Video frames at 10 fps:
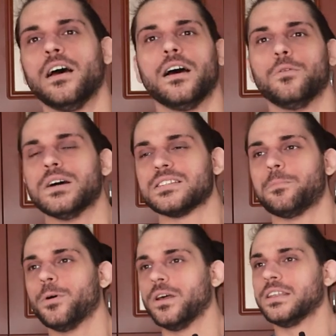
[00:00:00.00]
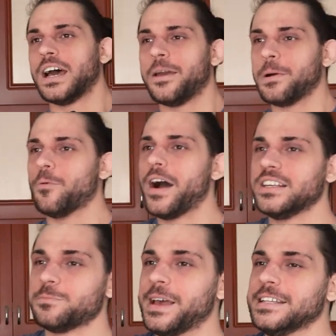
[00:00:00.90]
once upon a time a
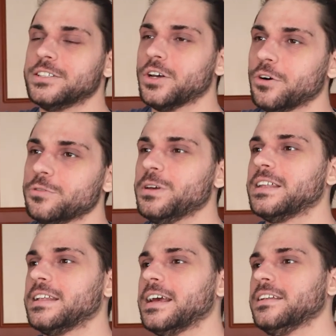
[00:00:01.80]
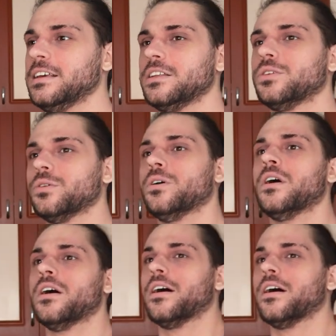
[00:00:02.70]
wise man told me that I need to